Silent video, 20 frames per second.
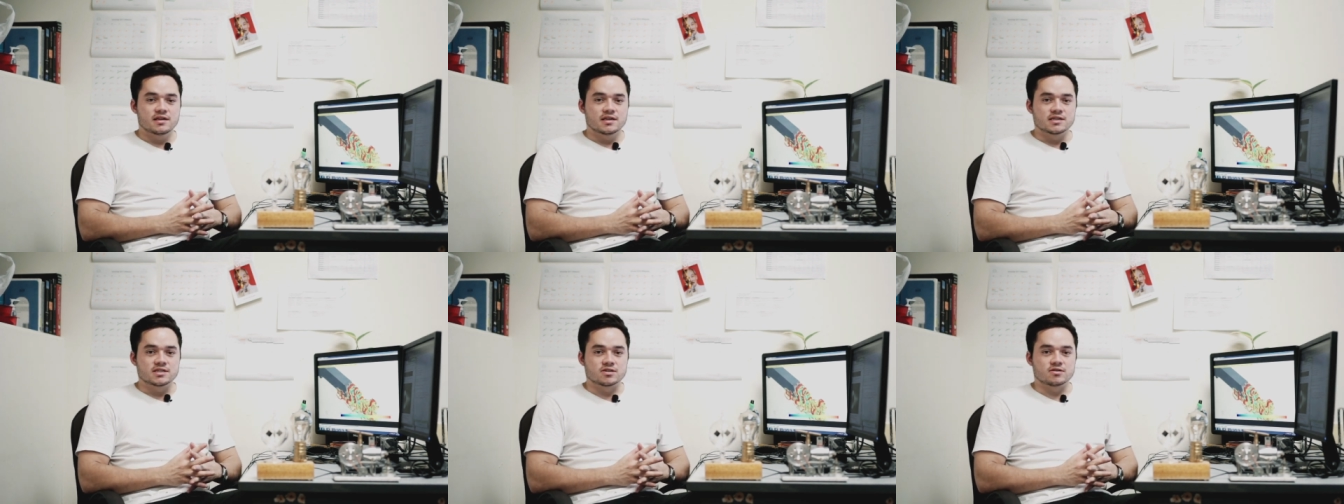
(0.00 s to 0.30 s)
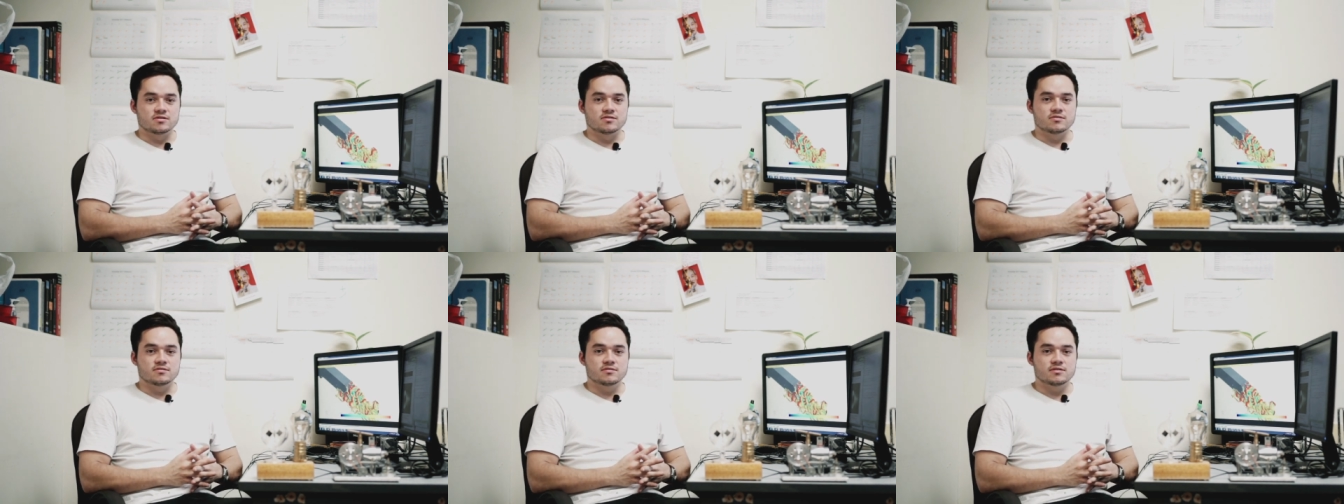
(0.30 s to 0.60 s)

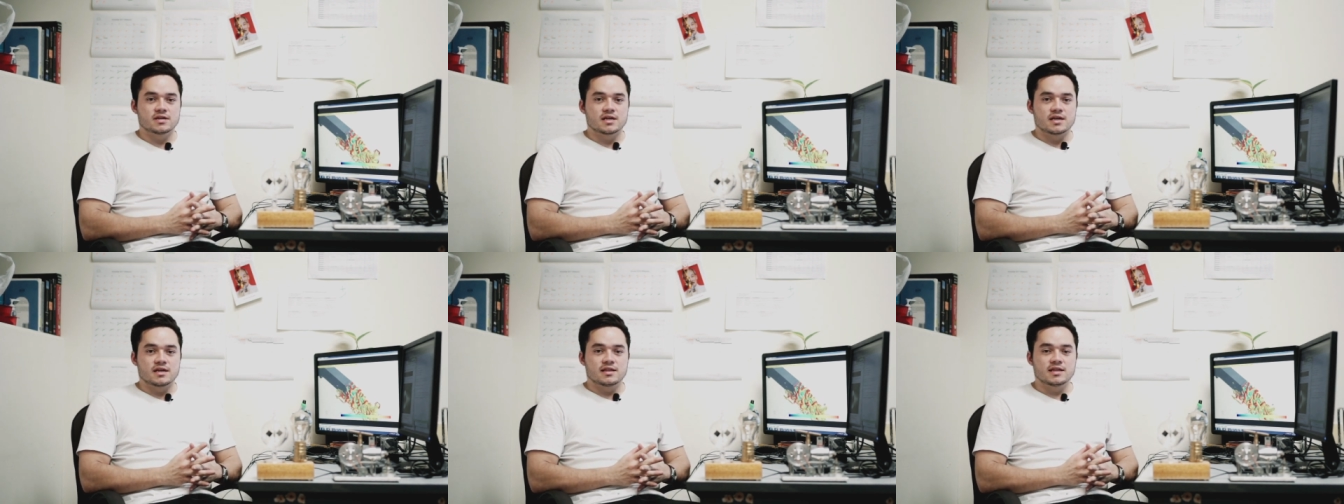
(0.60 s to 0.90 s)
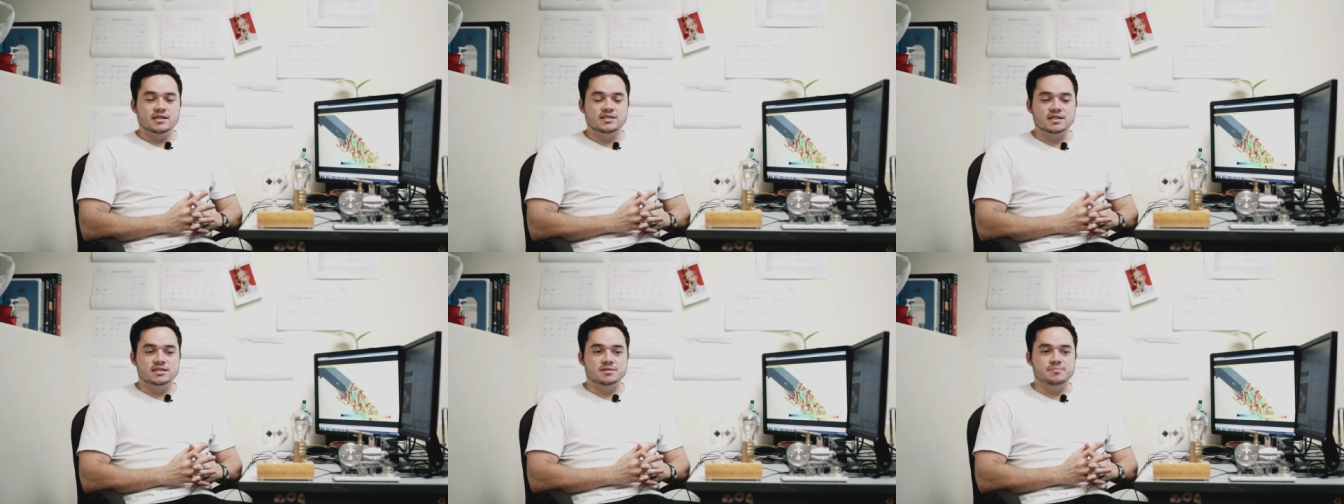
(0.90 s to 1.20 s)
So
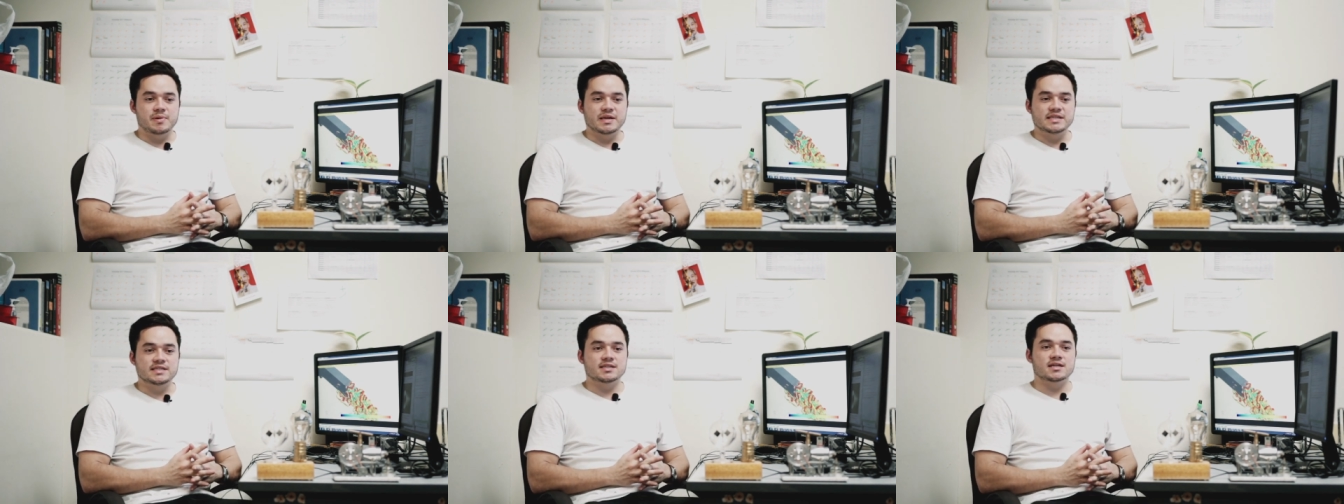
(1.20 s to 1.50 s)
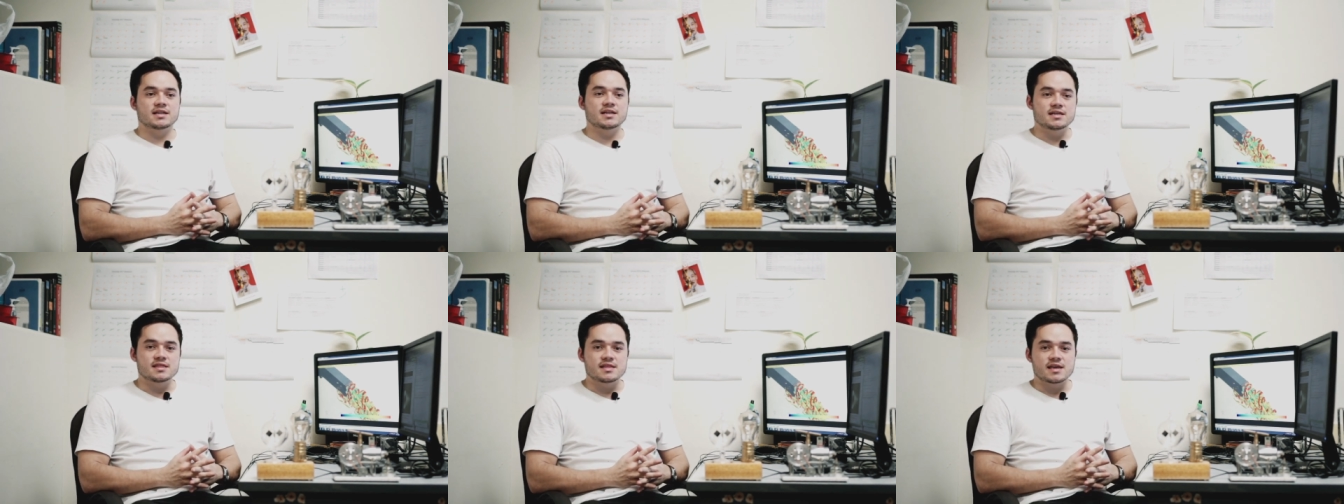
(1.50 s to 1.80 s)
this is
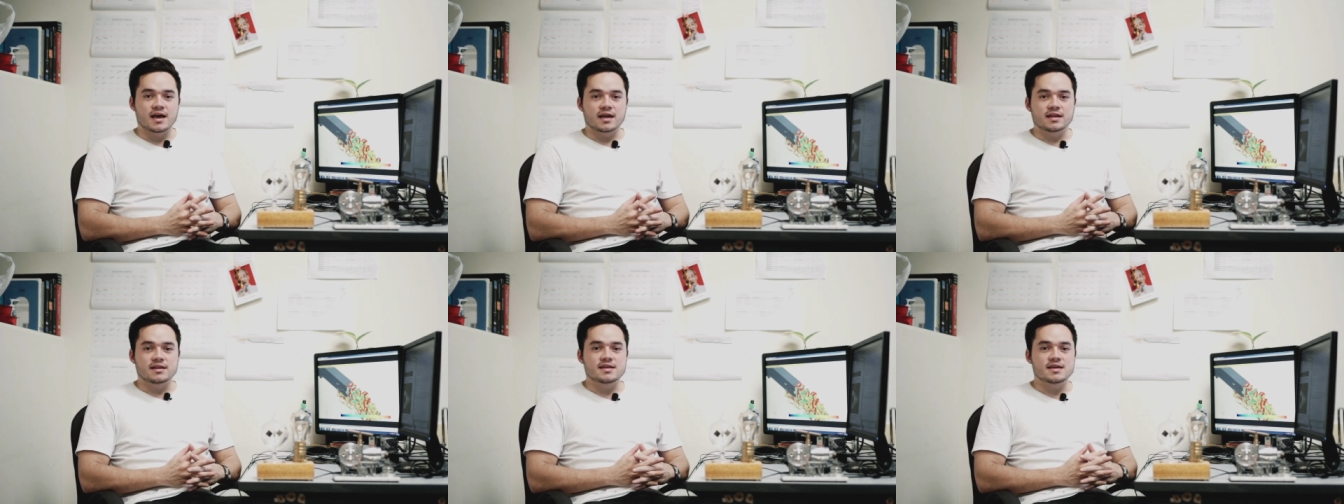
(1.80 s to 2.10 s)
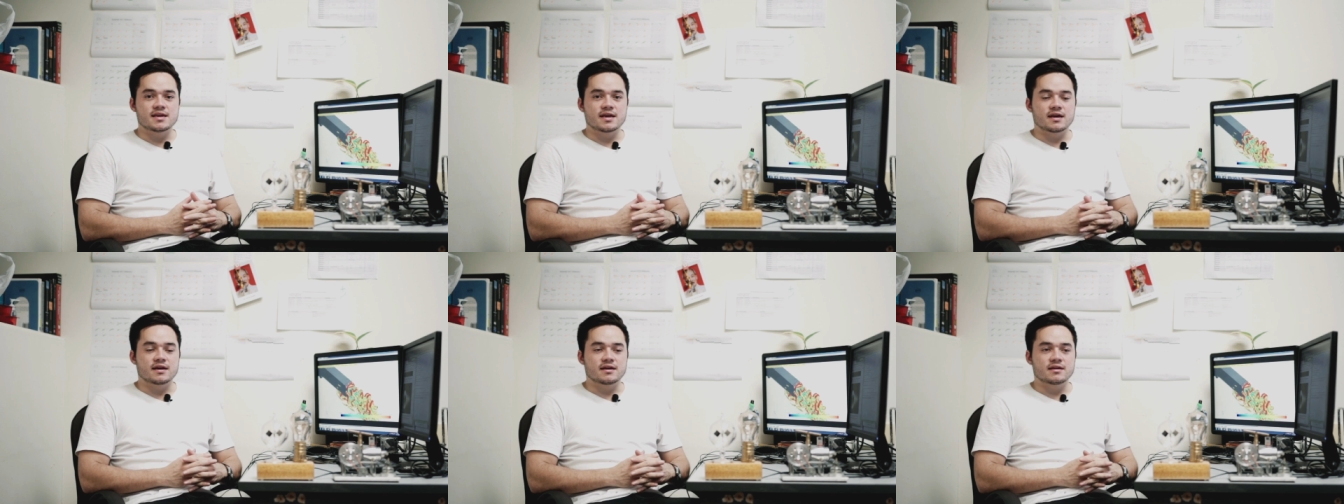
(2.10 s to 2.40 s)
basically the
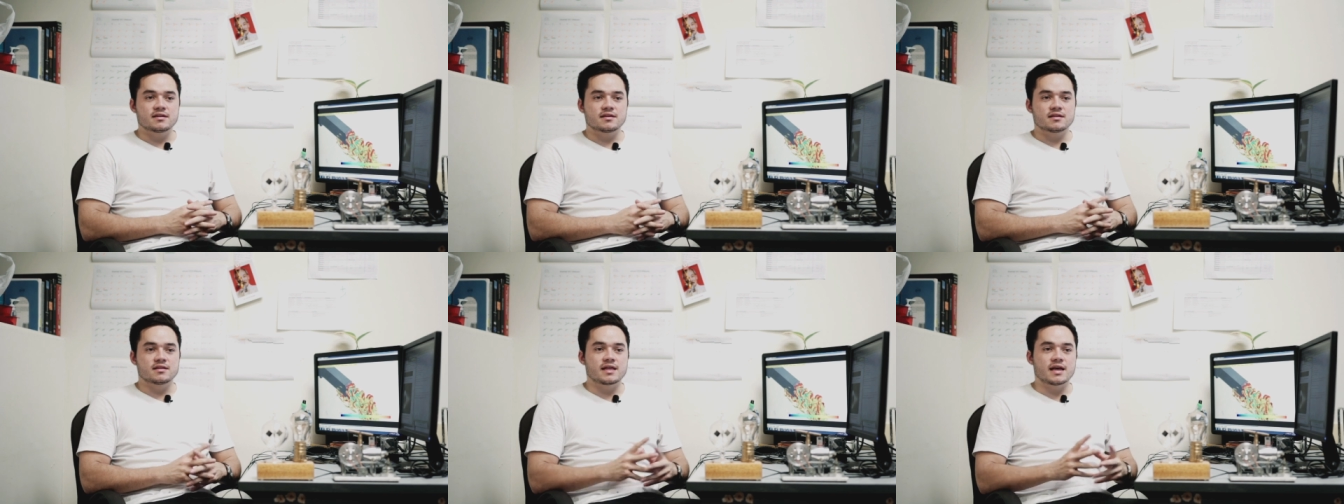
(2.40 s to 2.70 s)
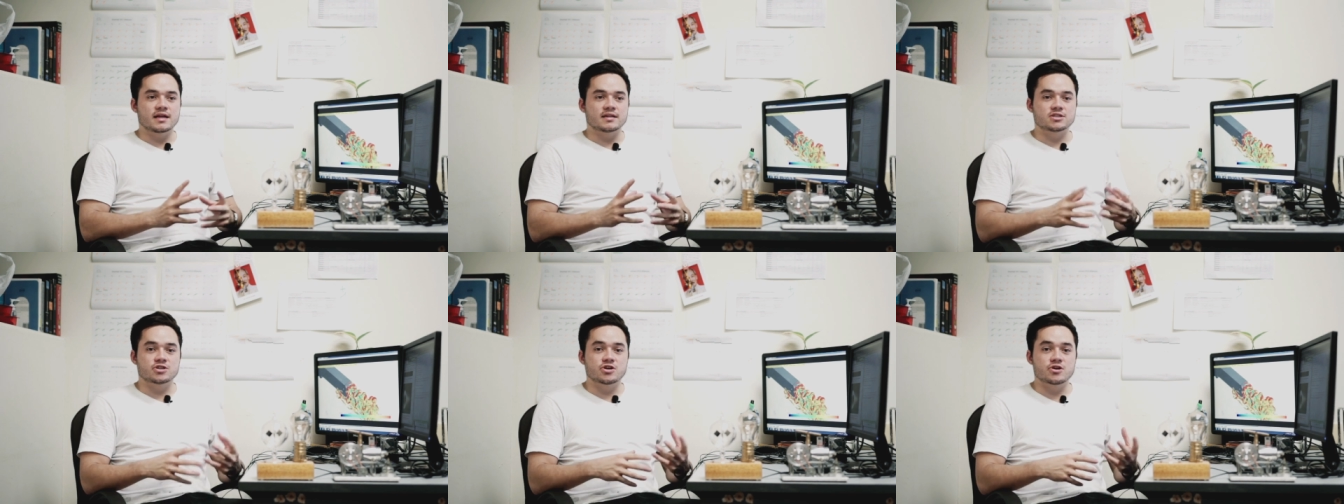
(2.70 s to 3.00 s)
idea
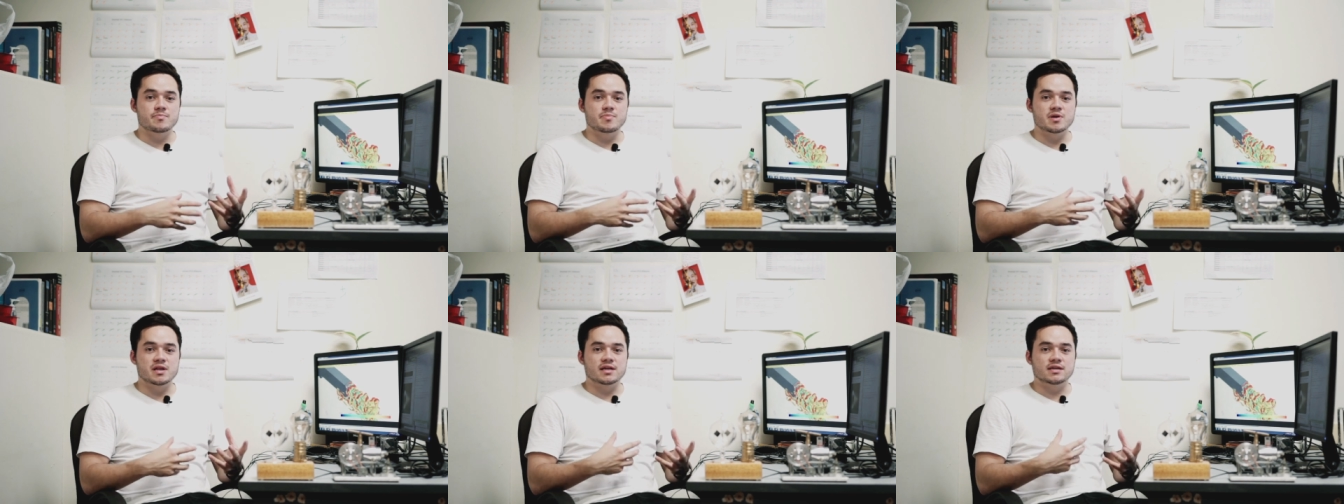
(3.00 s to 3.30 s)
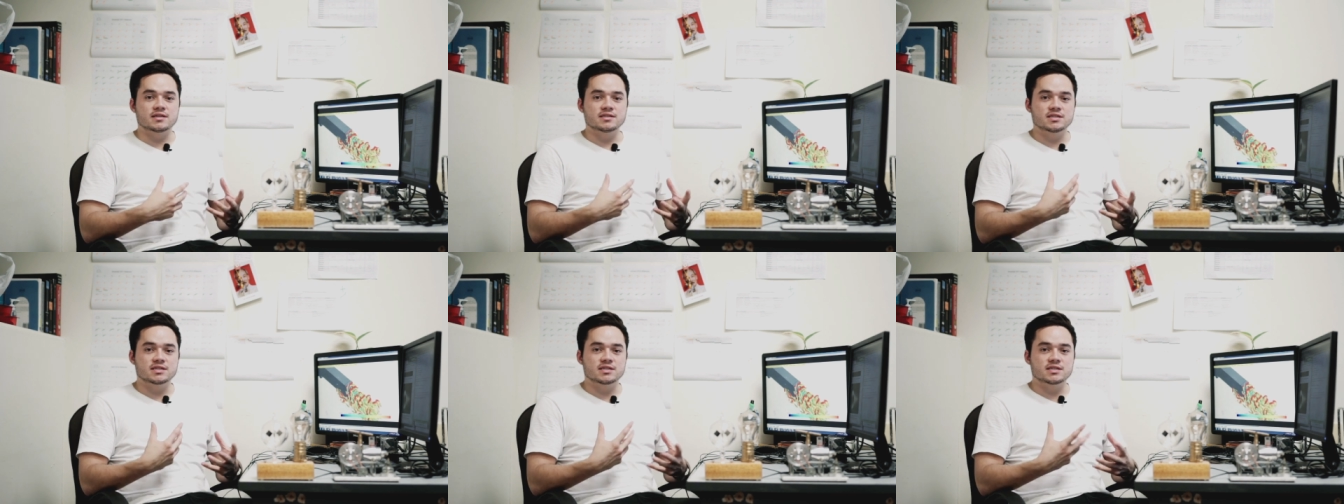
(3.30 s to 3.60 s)
that
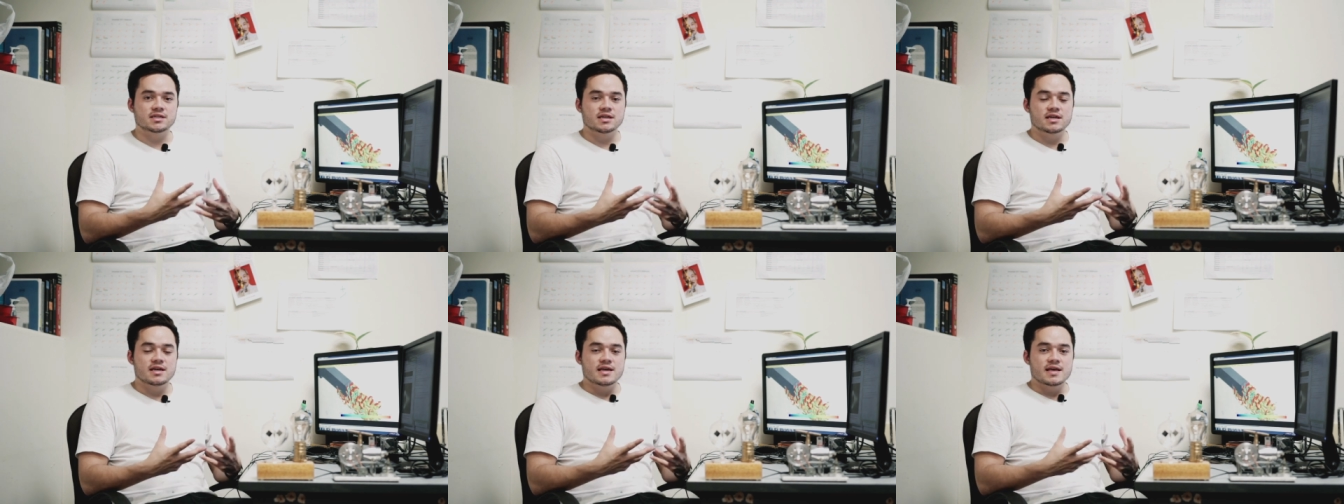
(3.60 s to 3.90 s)
turbulence